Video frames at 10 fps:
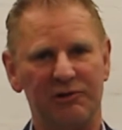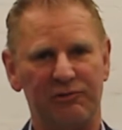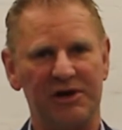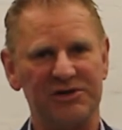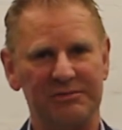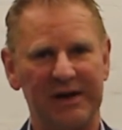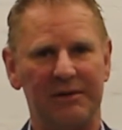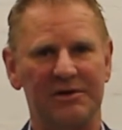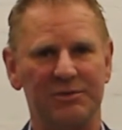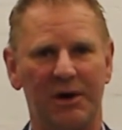crush them
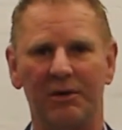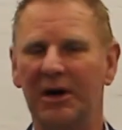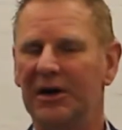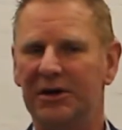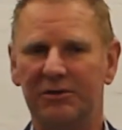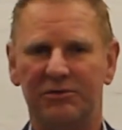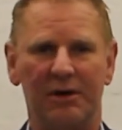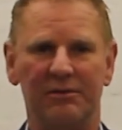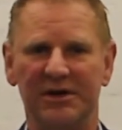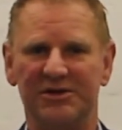down as well. You
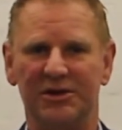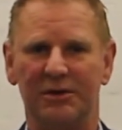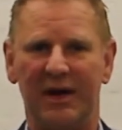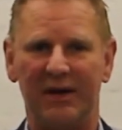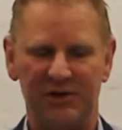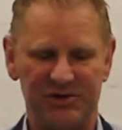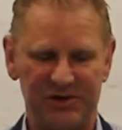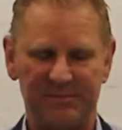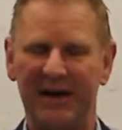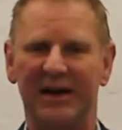don't need to do that if you're
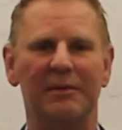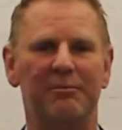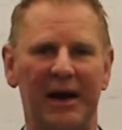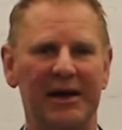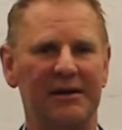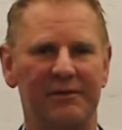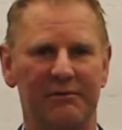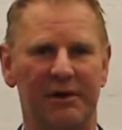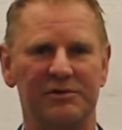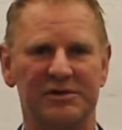just making a blend of
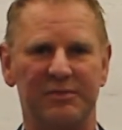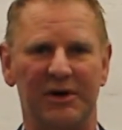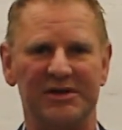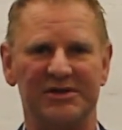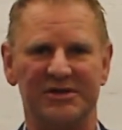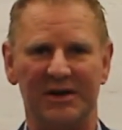your own spices.